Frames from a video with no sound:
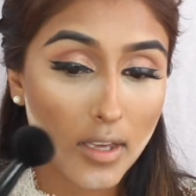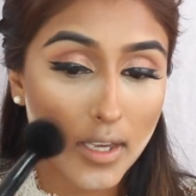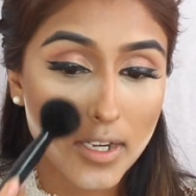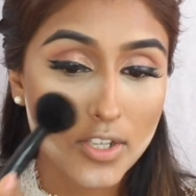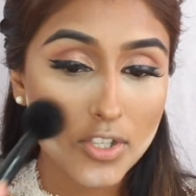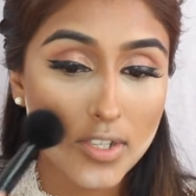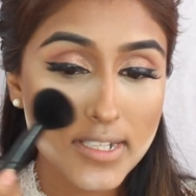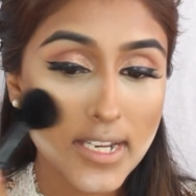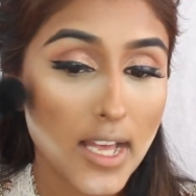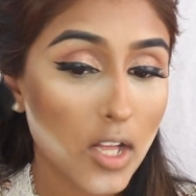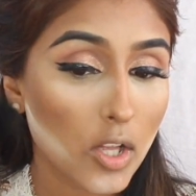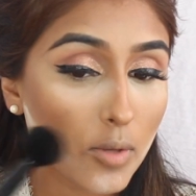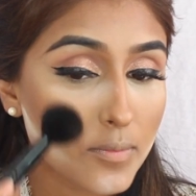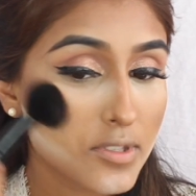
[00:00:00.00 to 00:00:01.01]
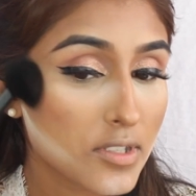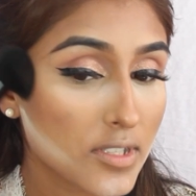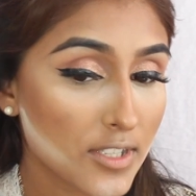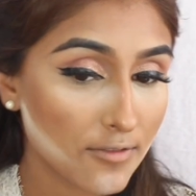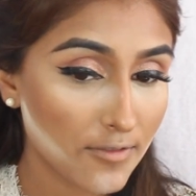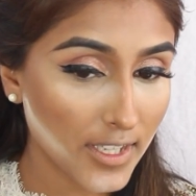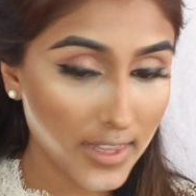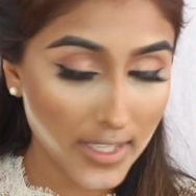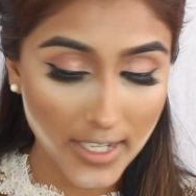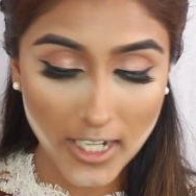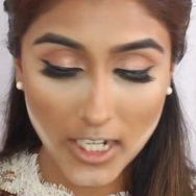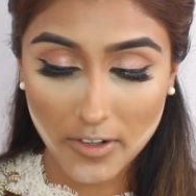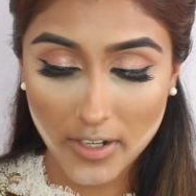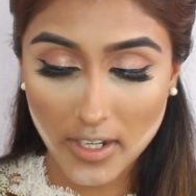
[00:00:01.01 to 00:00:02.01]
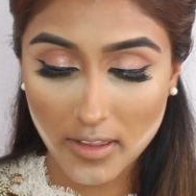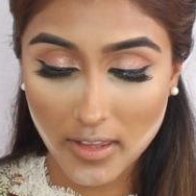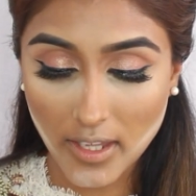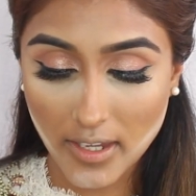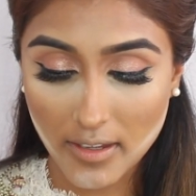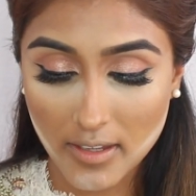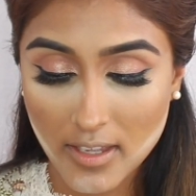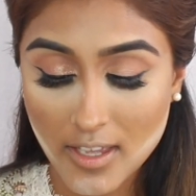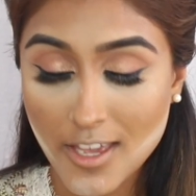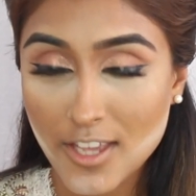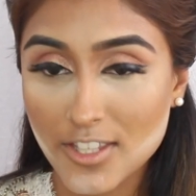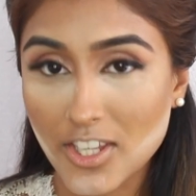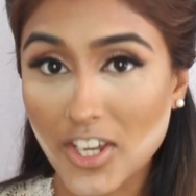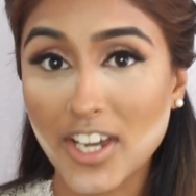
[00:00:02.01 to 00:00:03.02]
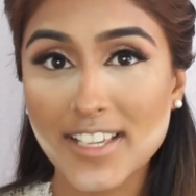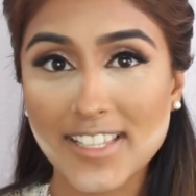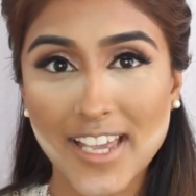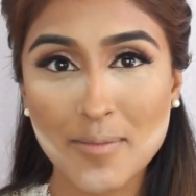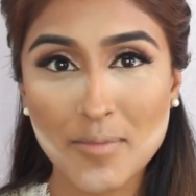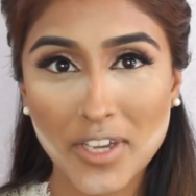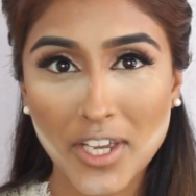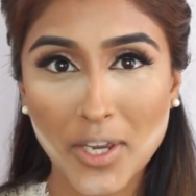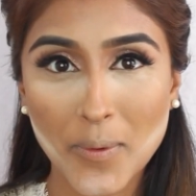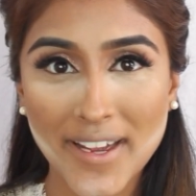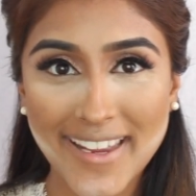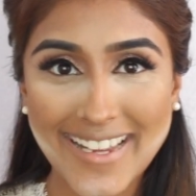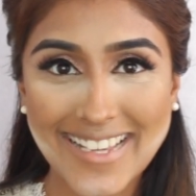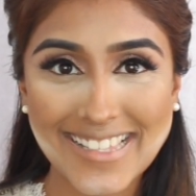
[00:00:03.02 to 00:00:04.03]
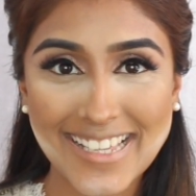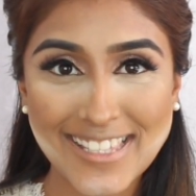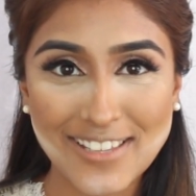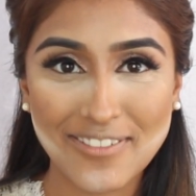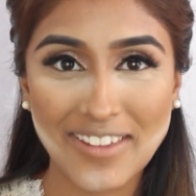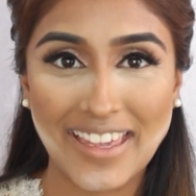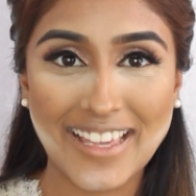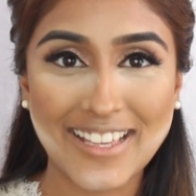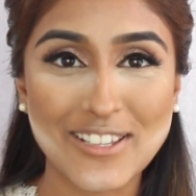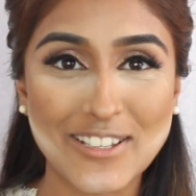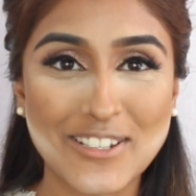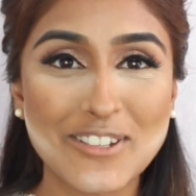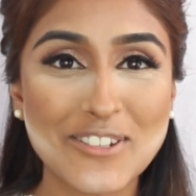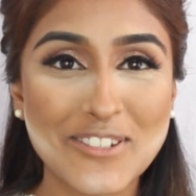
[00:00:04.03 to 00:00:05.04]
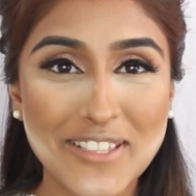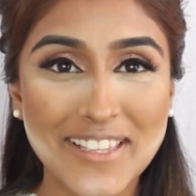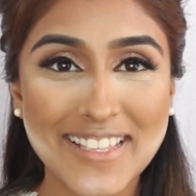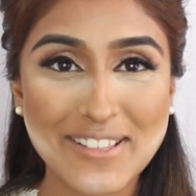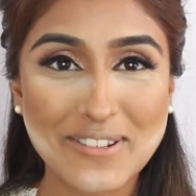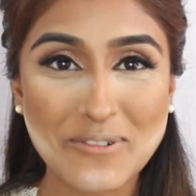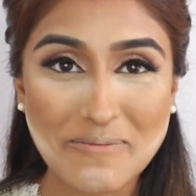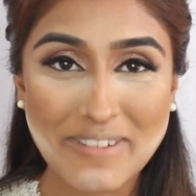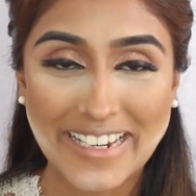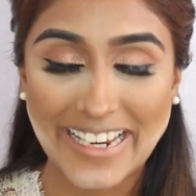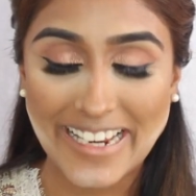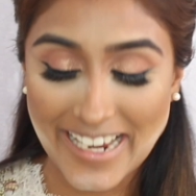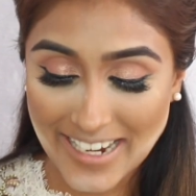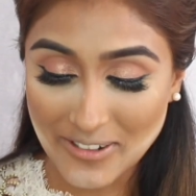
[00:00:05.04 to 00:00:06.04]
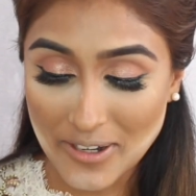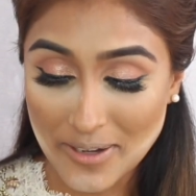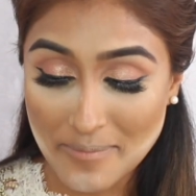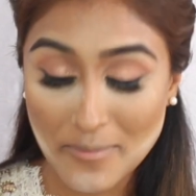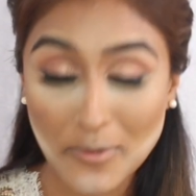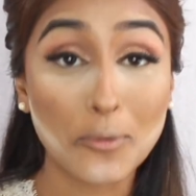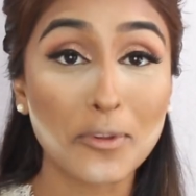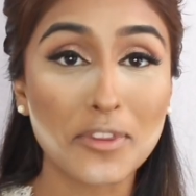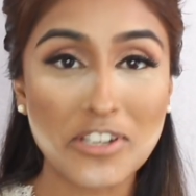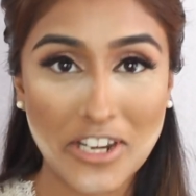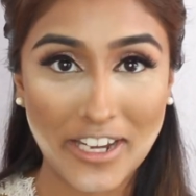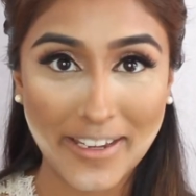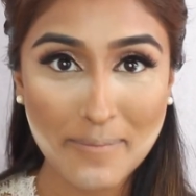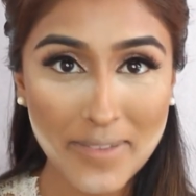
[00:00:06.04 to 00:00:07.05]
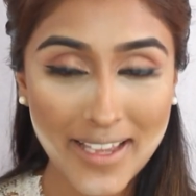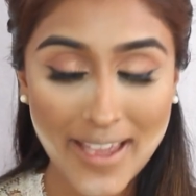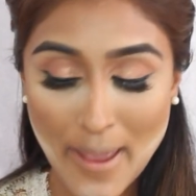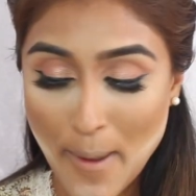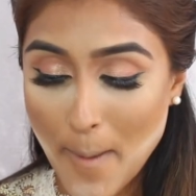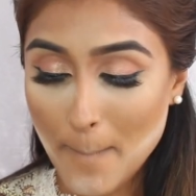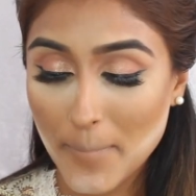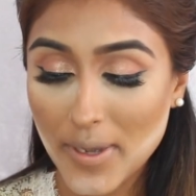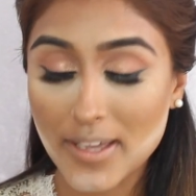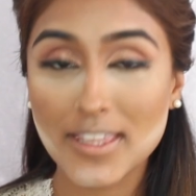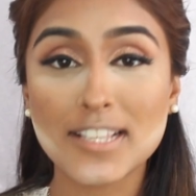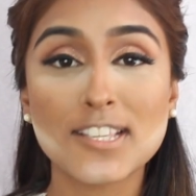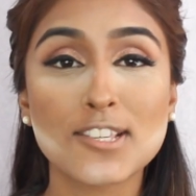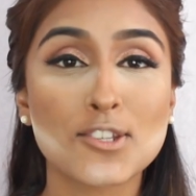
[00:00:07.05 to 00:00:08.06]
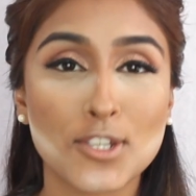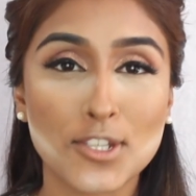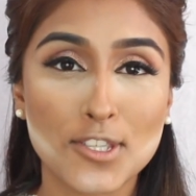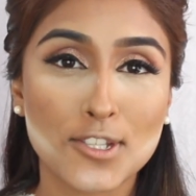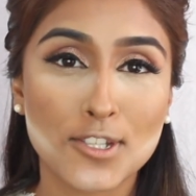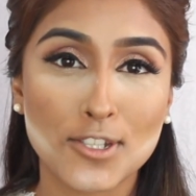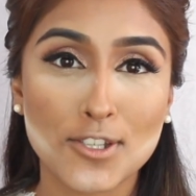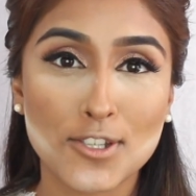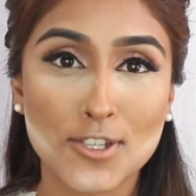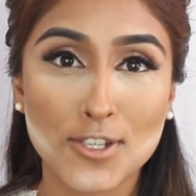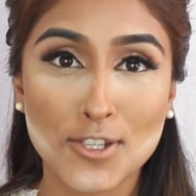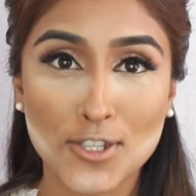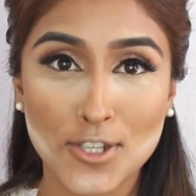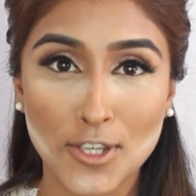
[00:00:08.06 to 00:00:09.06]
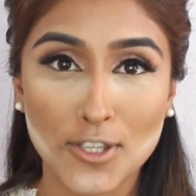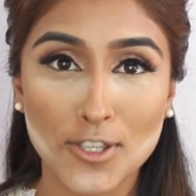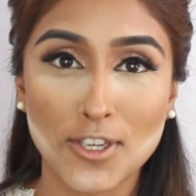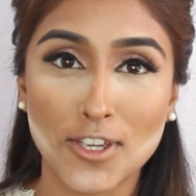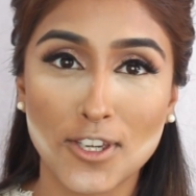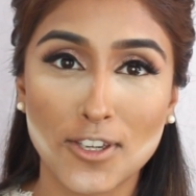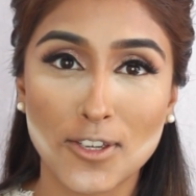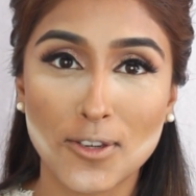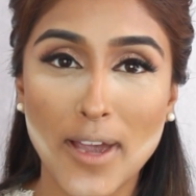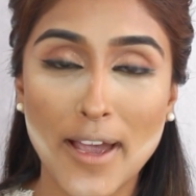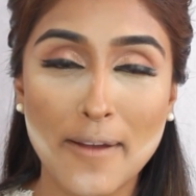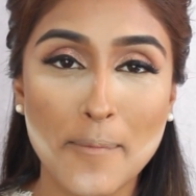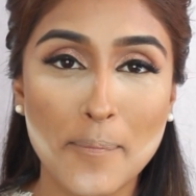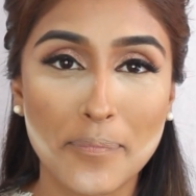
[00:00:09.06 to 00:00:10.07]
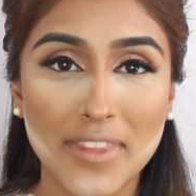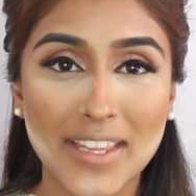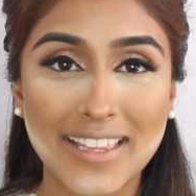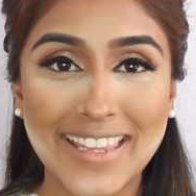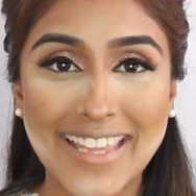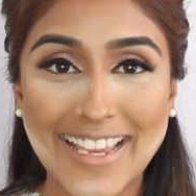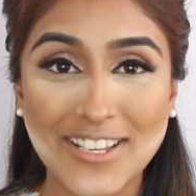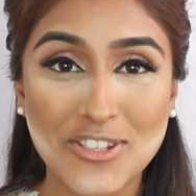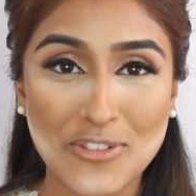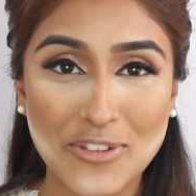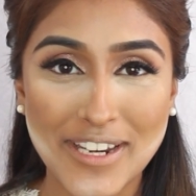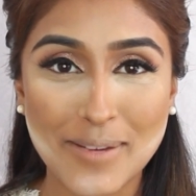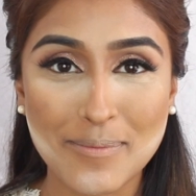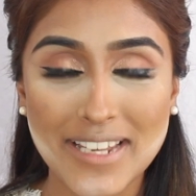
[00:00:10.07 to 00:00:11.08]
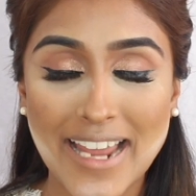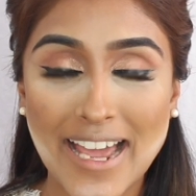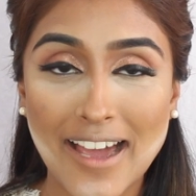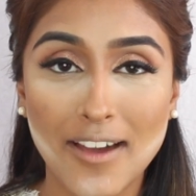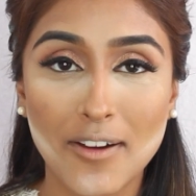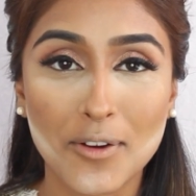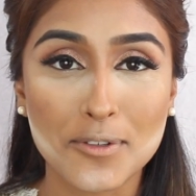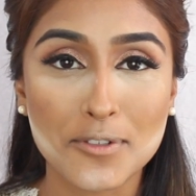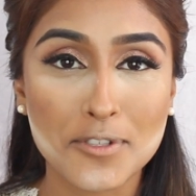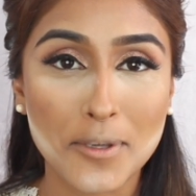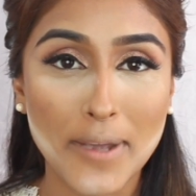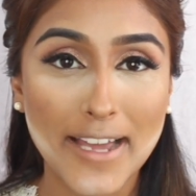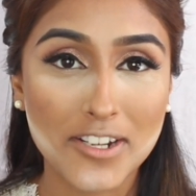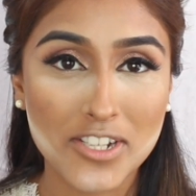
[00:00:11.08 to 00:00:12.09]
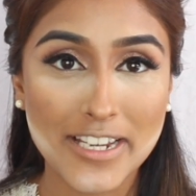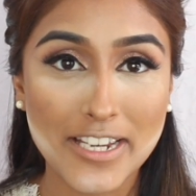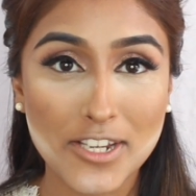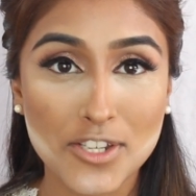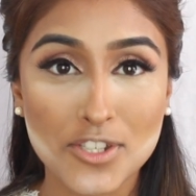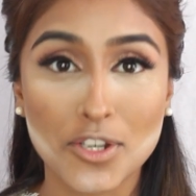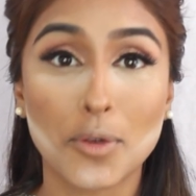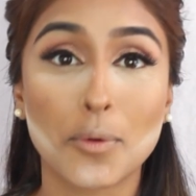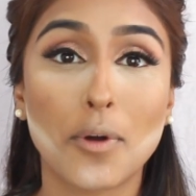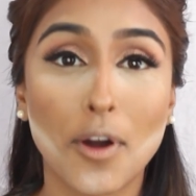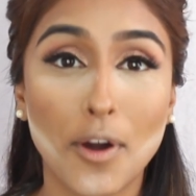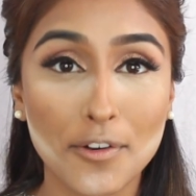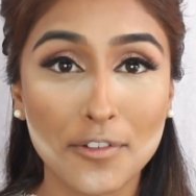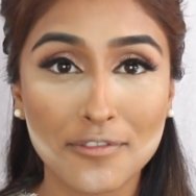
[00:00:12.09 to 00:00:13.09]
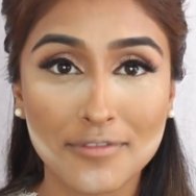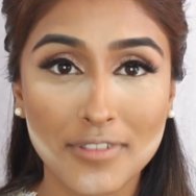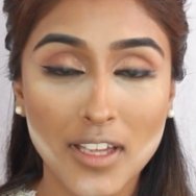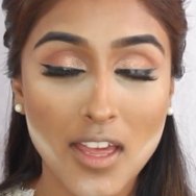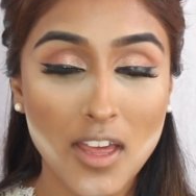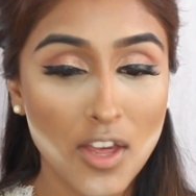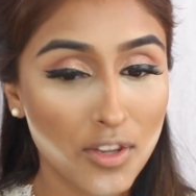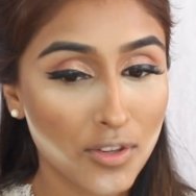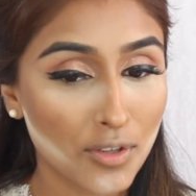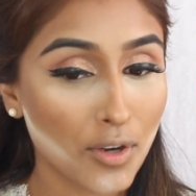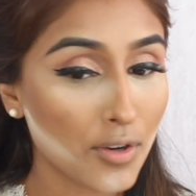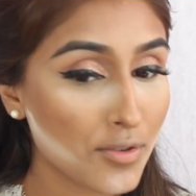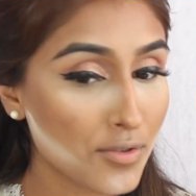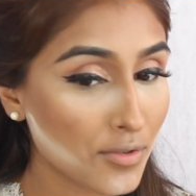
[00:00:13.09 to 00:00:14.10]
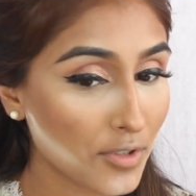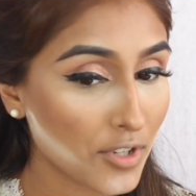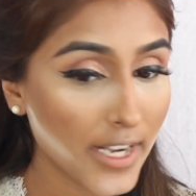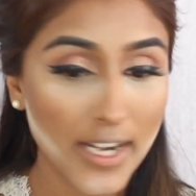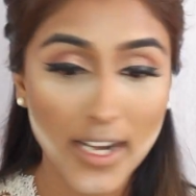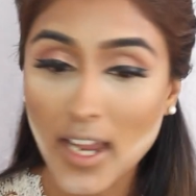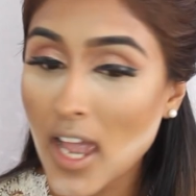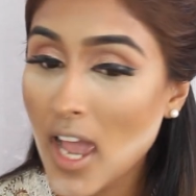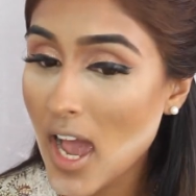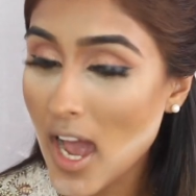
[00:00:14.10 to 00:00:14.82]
And it just helps to define that area there. So guys, I am being quite excessive here, so I don't do this normally all the time. But this is just to show you the extremes and how to actually show off the contouring.